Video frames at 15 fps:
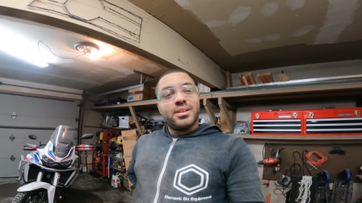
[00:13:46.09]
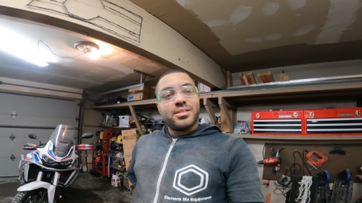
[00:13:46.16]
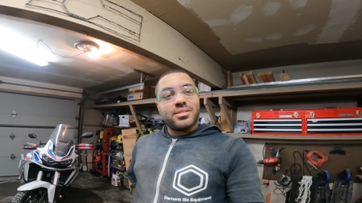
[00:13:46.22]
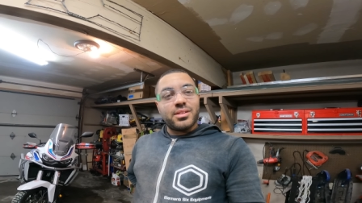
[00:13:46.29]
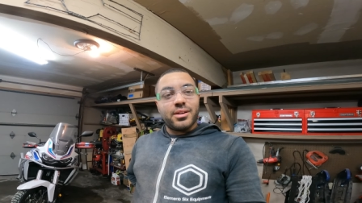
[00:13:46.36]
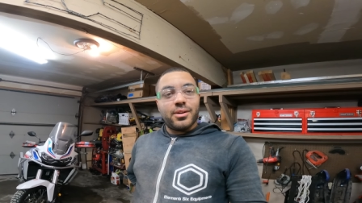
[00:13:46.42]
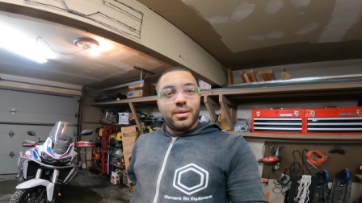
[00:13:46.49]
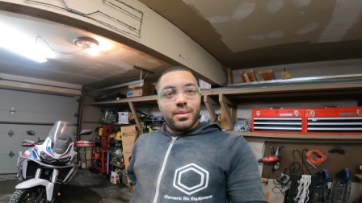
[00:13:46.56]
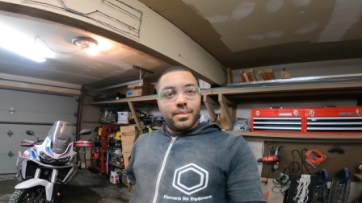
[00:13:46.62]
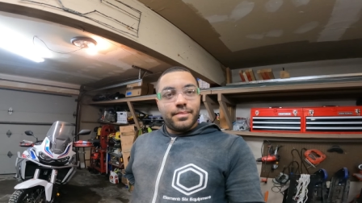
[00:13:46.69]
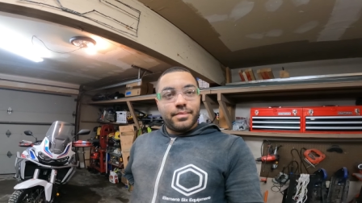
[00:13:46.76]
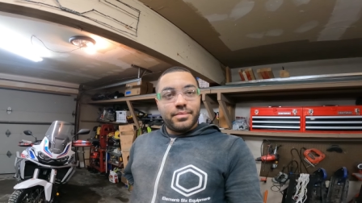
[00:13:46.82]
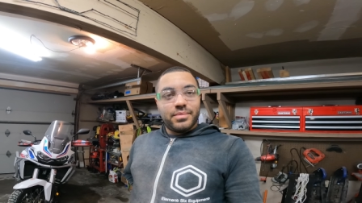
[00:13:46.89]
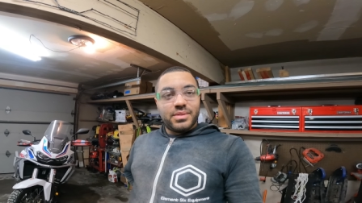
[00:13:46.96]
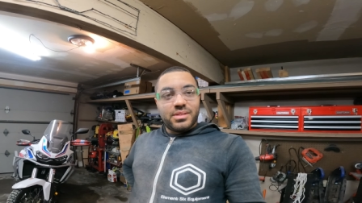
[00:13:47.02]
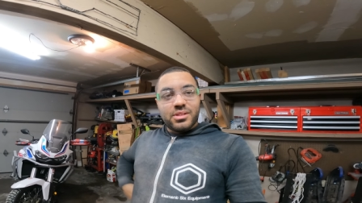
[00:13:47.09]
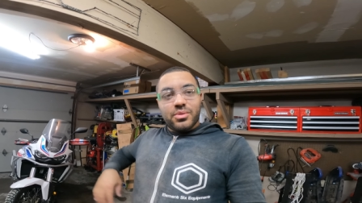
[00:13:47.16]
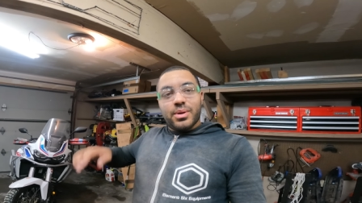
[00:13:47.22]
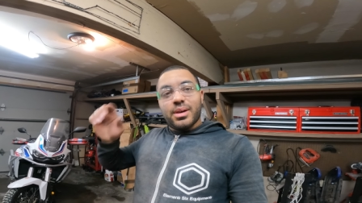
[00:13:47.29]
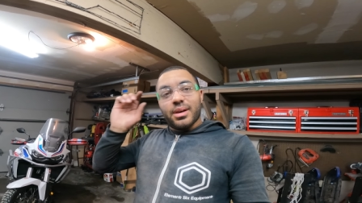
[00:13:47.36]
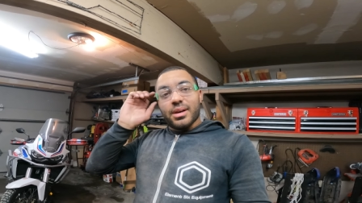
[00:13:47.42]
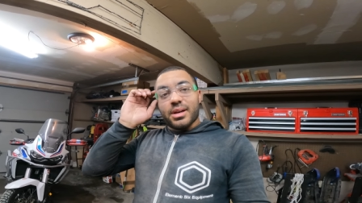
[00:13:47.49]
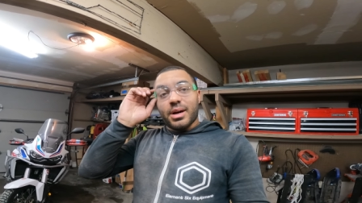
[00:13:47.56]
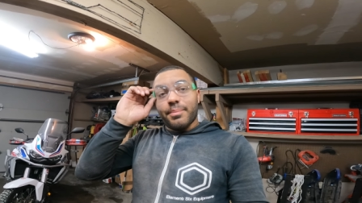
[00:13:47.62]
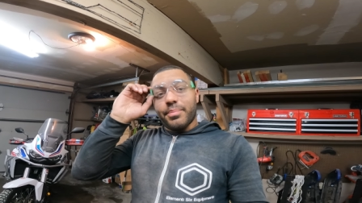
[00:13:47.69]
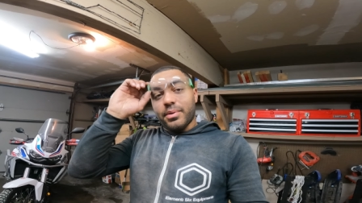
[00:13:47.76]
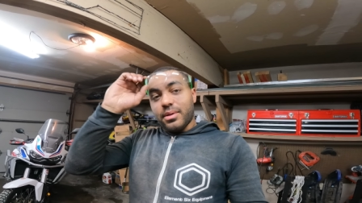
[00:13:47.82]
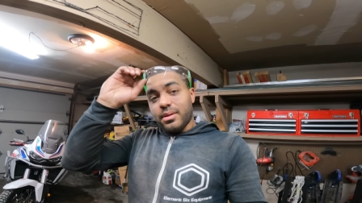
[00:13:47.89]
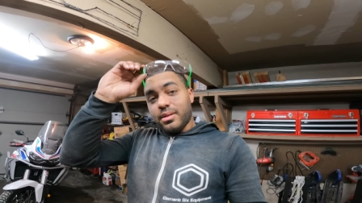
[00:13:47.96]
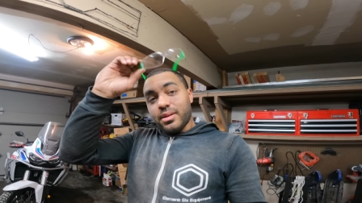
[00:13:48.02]
So, doing a
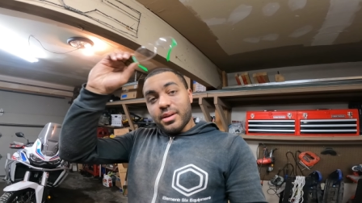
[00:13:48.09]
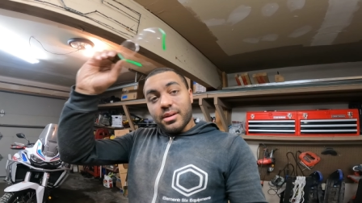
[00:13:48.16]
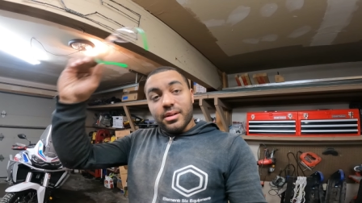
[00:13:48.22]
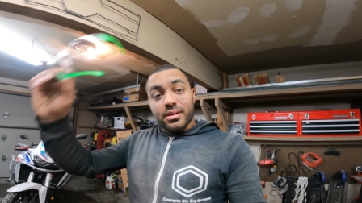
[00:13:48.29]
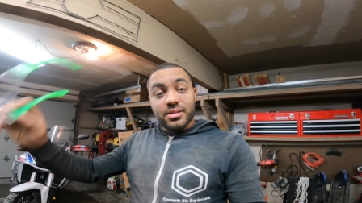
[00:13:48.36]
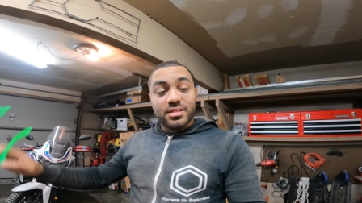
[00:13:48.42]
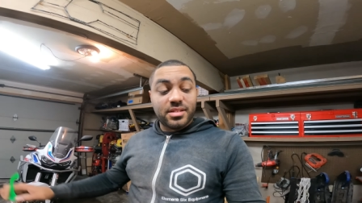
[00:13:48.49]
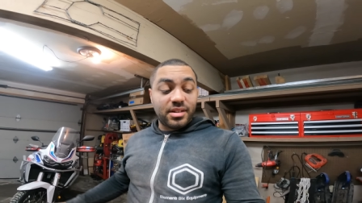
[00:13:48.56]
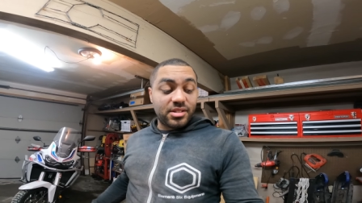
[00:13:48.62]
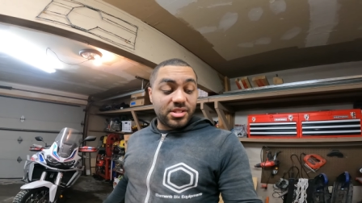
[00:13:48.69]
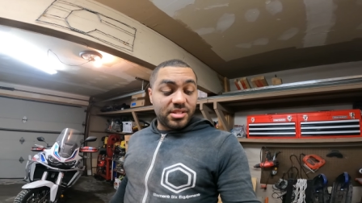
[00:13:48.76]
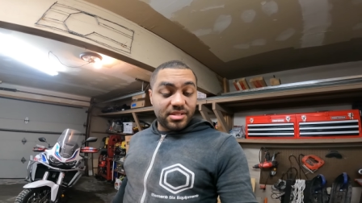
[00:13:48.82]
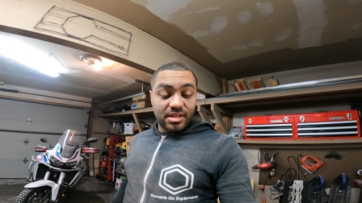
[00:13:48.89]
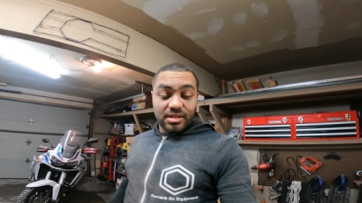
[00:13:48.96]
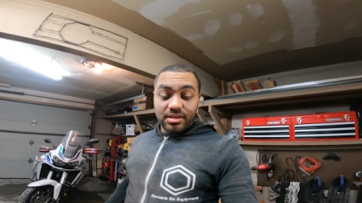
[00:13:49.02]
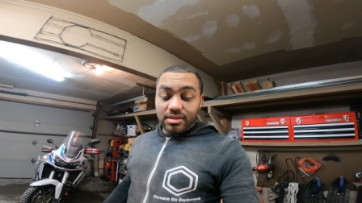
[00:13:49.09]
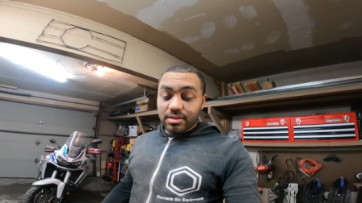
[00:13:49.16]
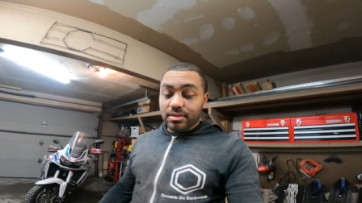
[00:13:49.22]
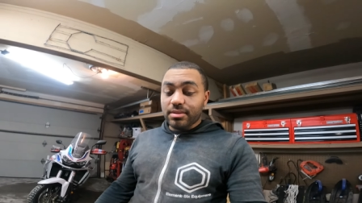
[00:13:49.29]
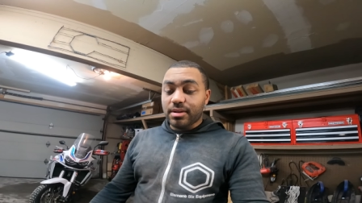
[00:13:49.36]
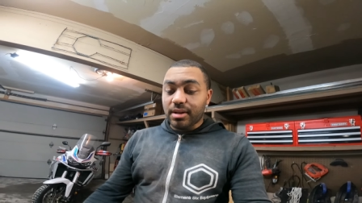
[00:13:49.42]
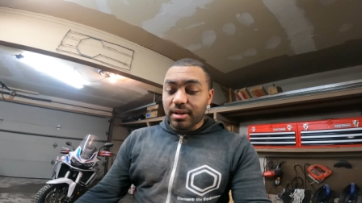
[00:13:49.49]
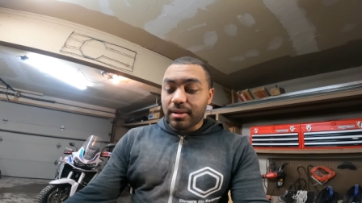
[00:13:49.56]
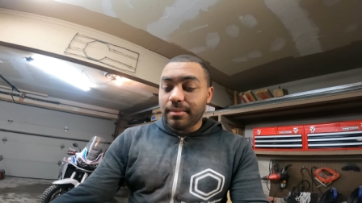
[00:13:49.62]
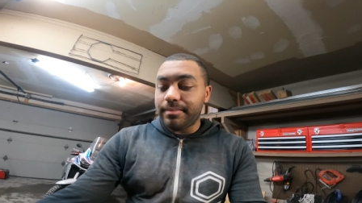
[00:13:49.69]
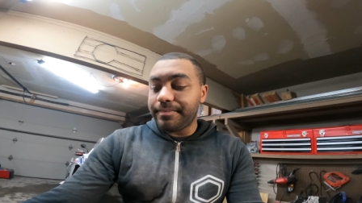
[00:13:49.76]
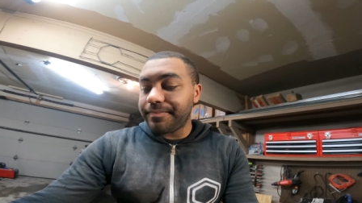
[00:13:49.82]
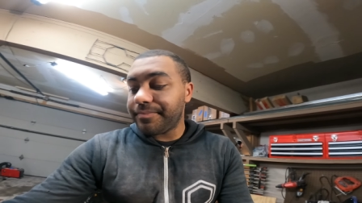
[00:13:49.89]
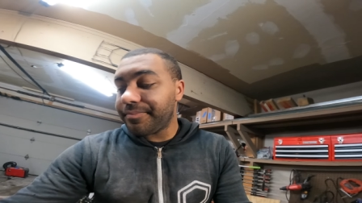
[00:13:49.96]
couple little searches on Google,